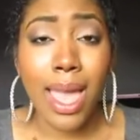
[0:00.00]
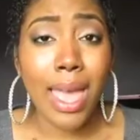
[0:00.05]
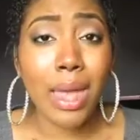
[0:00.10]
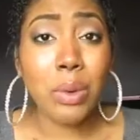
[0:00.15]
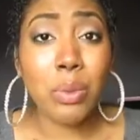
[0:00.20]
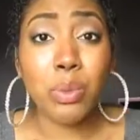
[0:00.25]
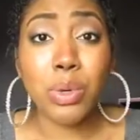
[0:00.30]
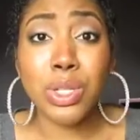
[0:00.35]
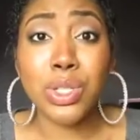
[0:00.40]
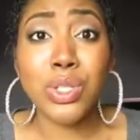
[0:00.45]

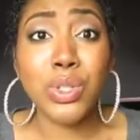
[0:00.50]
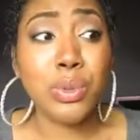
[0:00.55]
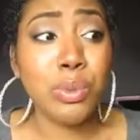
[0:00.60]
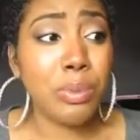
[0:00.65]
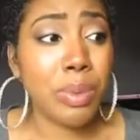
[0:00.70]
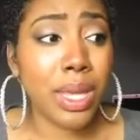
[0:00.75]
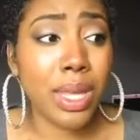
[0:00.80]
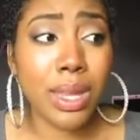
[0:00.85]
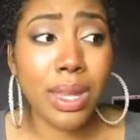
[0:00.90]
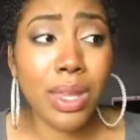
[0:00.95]
And once you
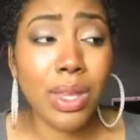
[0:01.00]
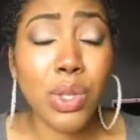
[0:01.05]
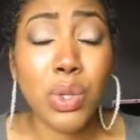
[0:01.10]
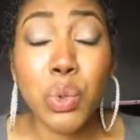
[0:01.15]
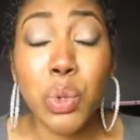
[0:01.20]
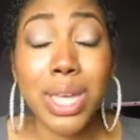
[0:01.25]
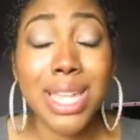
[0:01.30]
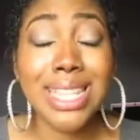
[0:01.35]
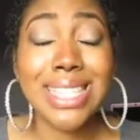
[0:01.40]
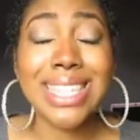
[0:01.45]
beat it,
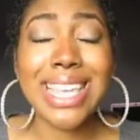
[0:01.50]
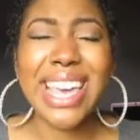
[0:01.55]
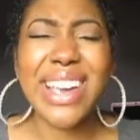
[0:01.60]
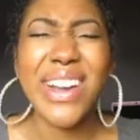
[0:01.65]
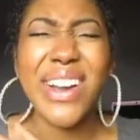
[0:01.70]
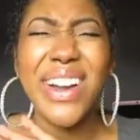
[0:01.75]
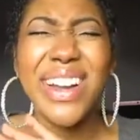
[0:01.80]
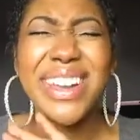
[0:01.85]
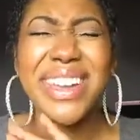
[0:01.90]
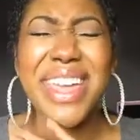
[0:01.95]
you can
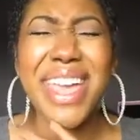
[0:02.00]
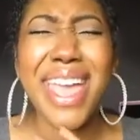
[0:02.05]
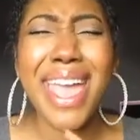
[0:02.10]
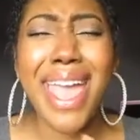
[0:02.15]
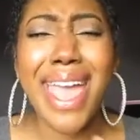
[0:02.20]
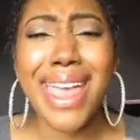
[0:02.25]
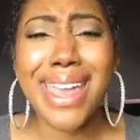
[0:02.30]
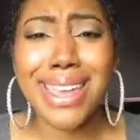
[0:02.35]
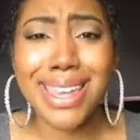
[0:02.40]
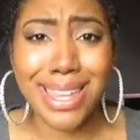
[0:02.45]
take on
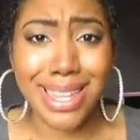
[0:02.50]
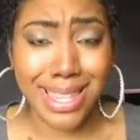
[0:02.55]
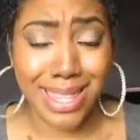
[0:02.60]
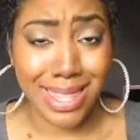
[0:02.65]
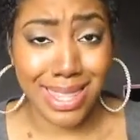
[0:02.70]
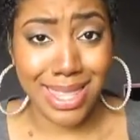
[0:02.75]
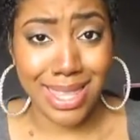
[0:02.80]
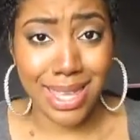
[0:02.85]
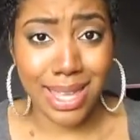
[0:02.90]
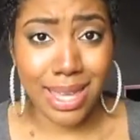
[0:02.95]

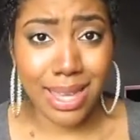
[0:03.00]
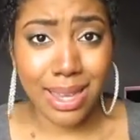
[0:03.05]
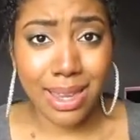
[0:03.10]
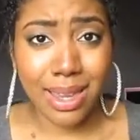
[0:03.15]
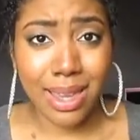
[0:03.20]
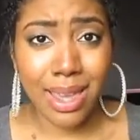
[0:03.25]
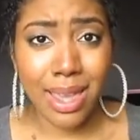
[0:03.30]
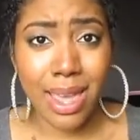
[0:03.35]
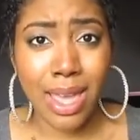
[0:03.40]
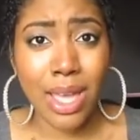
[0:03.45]
anything.
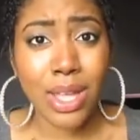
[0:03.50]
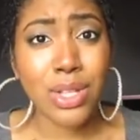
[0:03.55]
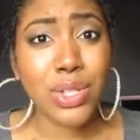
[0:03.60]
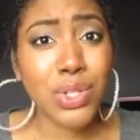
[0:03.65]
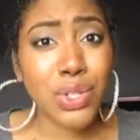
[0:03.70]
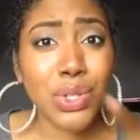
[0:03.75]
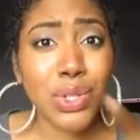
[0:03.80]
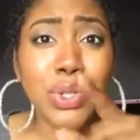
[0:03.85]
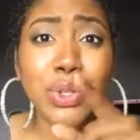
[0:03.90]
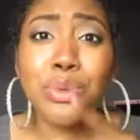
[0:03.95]

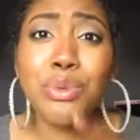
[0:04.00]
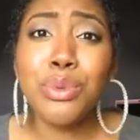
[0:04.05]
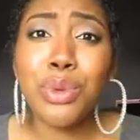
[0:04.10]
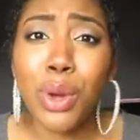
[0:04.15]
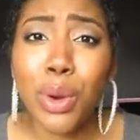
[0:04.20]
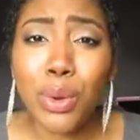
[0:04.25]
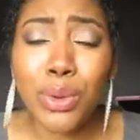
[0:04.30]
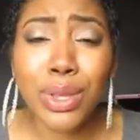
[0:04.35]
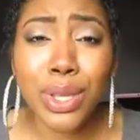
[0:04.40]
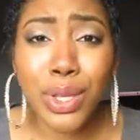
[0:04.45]
Do you
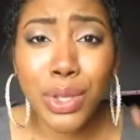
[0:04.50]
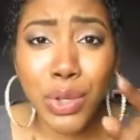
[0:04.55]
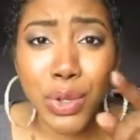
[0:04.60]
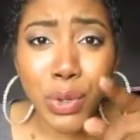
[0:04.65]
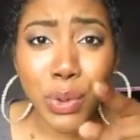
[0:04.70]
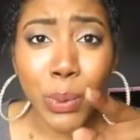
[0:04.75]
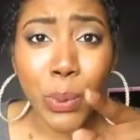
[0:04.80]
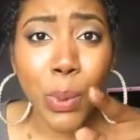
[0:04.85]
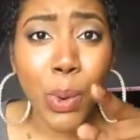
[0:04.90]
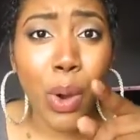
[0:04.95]
know that
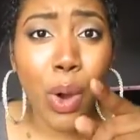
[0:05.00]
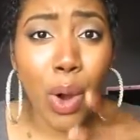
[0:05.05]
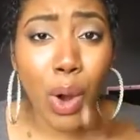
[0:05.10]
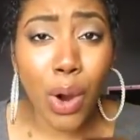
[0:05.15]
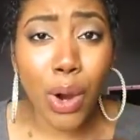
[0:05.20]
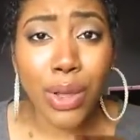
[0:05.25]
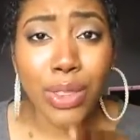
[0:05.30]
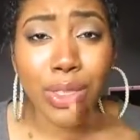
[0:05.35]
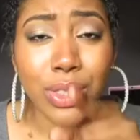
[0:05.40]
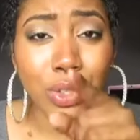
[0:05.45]
you
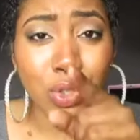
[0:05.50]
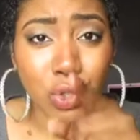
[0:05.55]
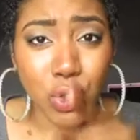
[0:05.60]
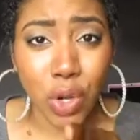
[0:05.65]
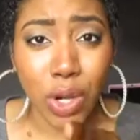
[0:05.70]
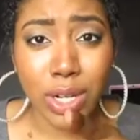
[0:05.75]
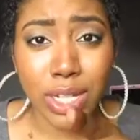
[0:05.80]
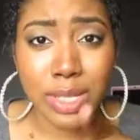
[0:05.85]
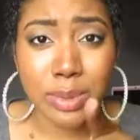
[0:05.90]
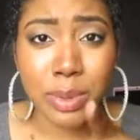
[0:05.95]
are the
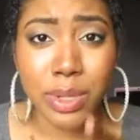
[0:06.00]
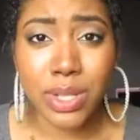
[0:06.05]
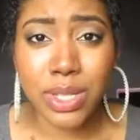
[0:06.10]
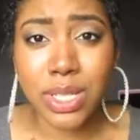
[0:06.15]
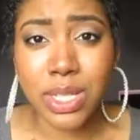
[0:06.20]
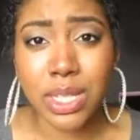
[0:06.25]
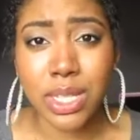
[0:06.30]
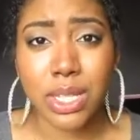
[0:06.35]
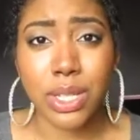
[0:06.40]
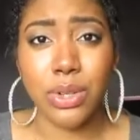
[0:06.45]
strongest
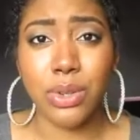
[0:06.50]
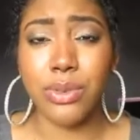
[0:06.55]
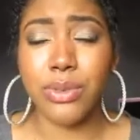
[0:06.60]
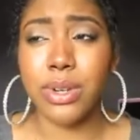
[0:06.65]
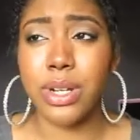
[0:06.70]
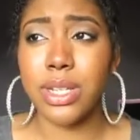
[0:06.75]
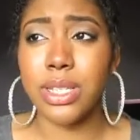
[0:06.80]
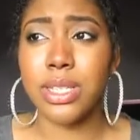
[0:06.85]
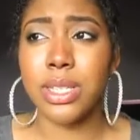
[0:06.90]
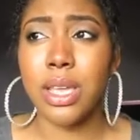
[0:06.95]
person in the
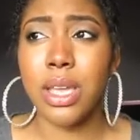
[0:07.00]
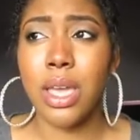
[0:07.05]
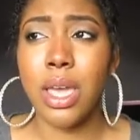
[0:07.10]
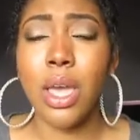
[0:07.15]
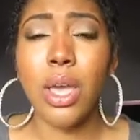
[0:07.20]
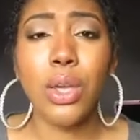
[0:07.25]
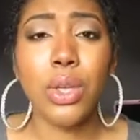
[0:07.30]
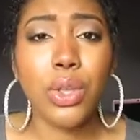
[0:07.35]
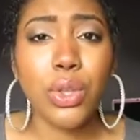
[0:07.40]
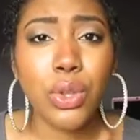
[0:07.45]
universe?
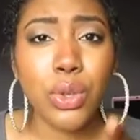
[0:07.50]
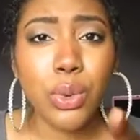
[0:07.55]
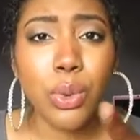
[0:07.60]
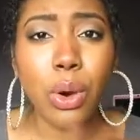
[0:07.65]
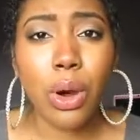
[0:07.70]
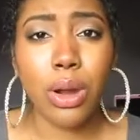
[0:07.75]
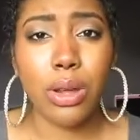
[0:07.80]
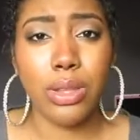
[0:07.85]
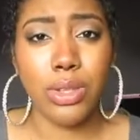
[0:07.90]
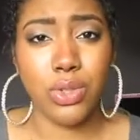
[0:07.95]
You
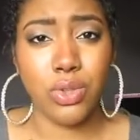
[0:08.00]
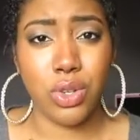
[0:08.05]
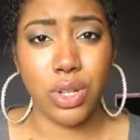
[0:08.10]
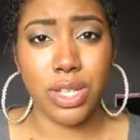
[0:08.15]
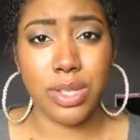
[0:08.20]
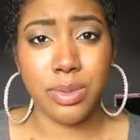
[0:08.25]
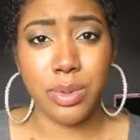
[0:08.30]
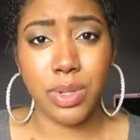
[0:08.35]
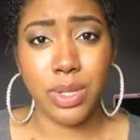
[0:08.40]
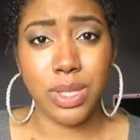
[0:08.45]
are the
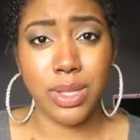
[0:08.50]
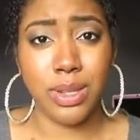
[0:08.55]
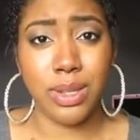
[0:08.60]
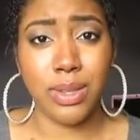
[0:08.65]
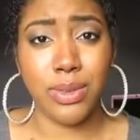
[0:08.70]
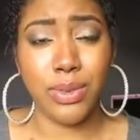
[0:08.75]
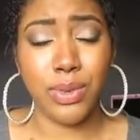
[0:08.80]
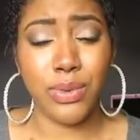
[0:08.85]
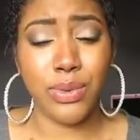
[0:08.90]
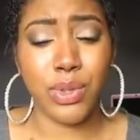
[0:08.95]
strongest person
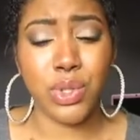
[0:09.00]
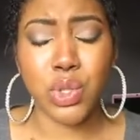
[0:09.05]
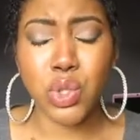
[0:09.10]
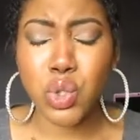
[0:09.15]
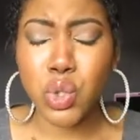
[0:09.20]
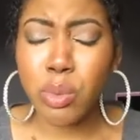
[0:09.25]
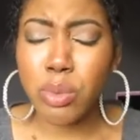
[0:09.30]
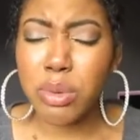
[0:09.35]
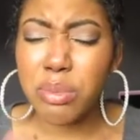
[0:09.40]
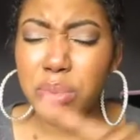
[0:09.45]
in the universe.
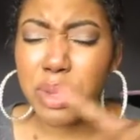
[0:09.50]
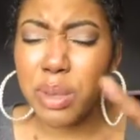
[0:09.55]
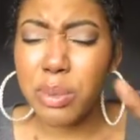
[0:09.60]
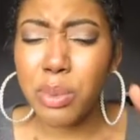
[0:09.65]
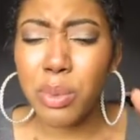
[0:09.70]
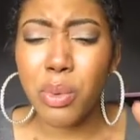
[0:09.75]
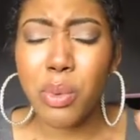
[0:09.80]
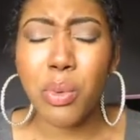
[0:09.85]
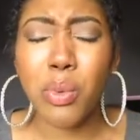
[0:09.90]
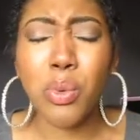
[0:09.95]
So many
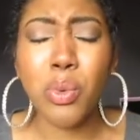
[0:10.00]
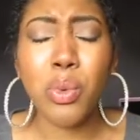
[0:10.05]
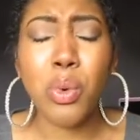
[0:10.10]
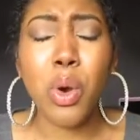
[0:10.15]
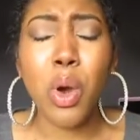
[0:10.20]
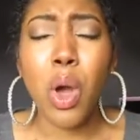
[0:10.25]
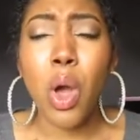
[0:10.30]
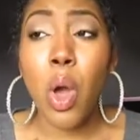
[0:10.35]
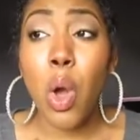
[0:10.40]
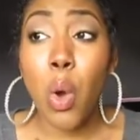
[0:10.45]
people who
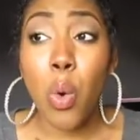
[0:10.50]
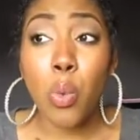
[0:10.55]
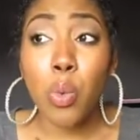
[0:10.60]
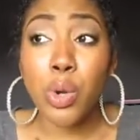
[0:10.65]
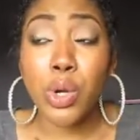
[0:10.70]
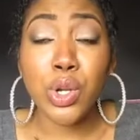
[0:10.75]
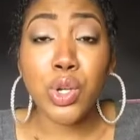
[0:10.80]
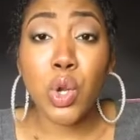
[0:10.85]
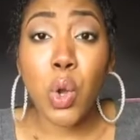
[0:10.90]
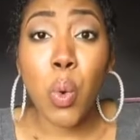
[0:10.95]

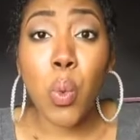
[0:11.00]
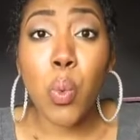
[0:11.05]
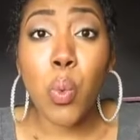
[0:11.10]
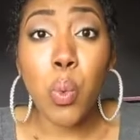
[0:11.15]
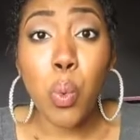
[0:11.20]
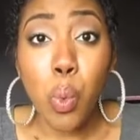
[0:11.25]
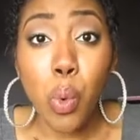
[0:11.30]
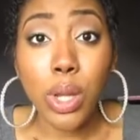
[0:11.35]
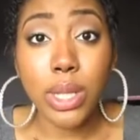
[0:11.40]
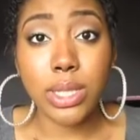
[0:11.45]
wouldn't know
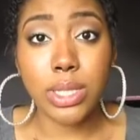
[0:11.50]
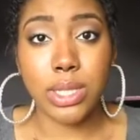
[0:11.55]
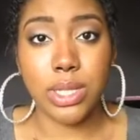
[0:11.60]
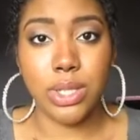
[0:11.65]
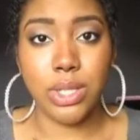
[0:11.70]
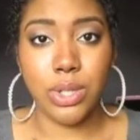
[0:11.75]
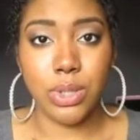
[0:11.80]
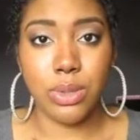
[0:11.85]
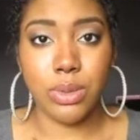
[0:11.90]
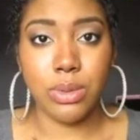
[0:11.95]
what to
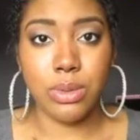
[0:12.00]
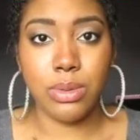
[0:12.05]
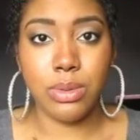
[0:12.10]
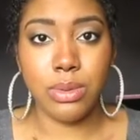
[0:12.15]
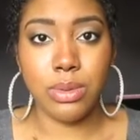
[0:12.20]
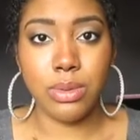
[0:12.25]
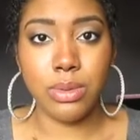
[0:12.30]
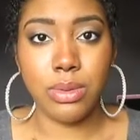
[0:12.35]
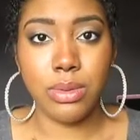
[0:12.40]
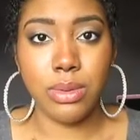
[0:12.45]
do
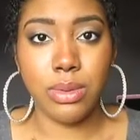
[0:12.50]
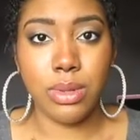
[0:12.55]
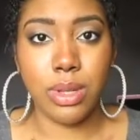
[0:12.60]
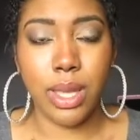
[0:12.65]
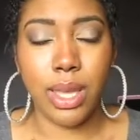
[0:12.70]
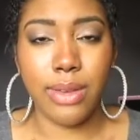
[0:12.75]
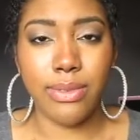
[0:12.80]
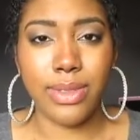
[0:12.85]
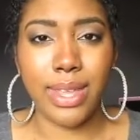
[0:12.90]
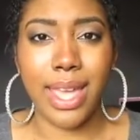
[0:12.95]

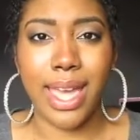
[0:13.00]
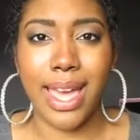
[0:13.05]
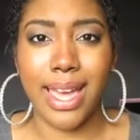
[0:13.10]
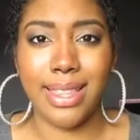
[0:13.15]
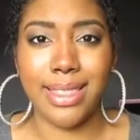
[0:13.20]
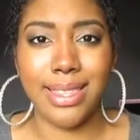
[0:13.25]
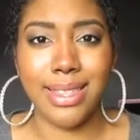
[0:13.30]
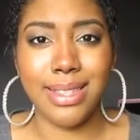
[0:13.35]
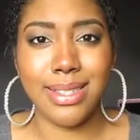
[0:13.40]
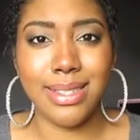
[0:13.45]
if they
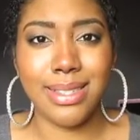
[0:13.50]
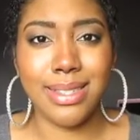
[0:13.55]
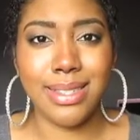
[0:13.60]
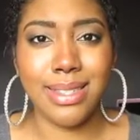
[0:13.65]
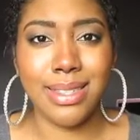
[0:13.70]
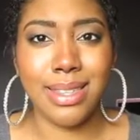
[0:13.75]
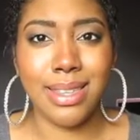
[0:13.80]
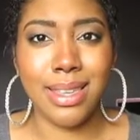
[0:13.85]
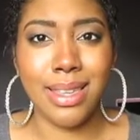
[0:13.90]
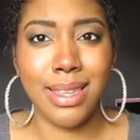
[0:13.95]
had
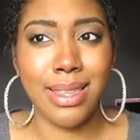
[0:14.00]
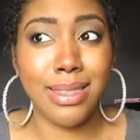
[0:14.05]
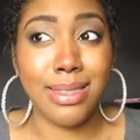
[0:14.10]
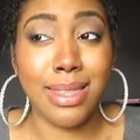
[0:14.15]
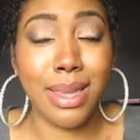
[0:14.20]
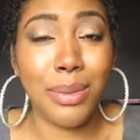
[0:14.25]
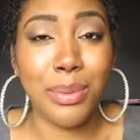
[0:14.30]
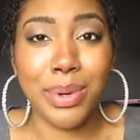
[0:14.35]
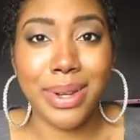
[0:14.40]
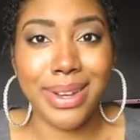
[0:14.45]
this.
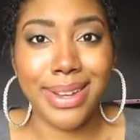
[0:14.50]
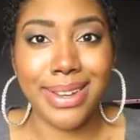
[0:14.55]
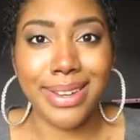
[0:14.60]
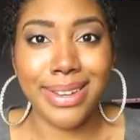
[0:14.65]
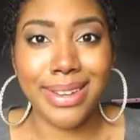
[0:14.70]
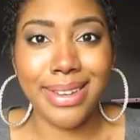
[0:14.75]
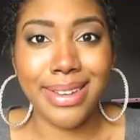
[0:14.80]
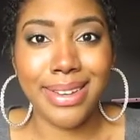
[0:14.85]
They wouldn't.